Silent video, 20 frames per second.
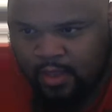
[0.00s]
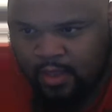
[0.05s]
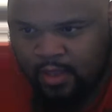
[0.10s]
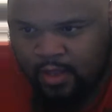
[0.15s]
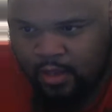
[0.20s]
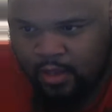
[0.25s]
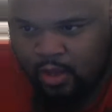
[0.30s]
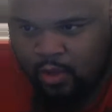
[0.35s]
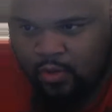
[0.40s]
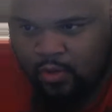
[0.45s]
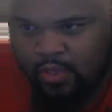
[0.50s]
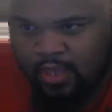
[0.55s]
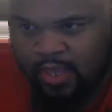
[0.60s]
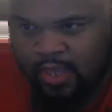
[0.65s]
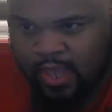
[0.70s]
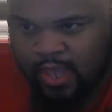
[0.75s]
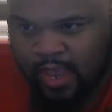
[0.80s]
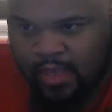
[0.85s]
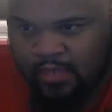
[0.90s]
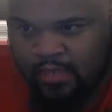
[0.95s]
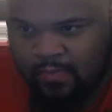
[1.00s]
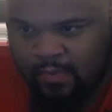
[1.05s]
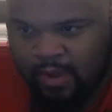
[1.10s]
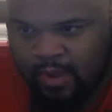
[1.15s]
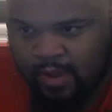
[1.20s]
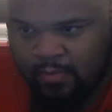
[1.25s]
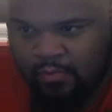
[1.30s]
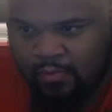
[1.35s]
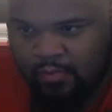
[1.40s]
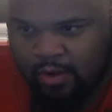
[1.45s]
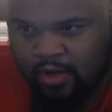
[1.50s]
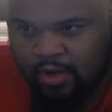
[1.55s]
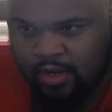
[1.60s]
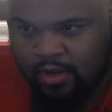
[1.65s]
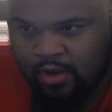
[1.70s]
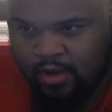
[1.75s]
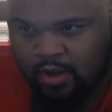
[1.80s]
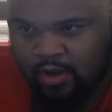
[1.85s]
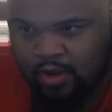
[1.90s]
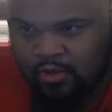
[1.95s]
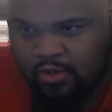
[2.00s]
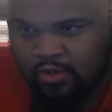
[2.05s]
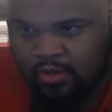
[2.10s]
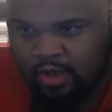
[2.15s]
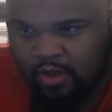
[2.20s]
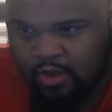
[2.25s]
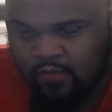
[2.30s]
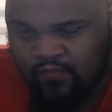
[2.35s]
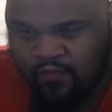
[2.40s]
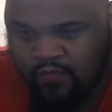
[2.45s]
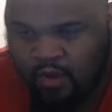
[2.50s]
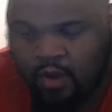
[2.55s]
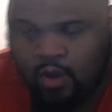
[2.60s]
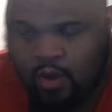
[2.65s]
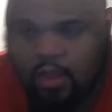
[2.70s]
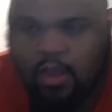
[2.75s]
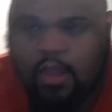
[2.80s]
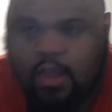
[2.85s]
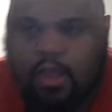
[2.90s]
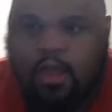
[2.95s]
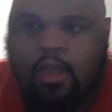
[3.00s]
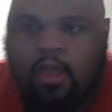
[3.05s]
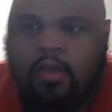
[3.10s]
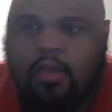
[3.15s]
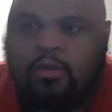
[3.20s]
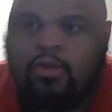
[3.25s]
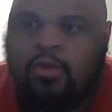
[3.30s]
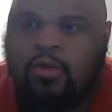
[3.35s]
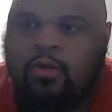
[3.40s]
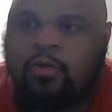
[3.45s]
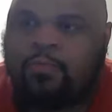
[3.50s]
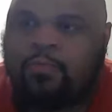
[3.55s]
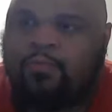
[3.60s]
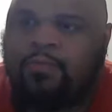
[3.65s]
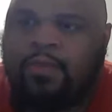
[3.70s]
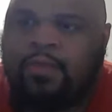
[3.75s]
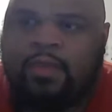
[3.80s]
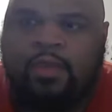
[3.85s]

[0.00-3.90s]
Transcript: Loki has been pretty good so far, dude.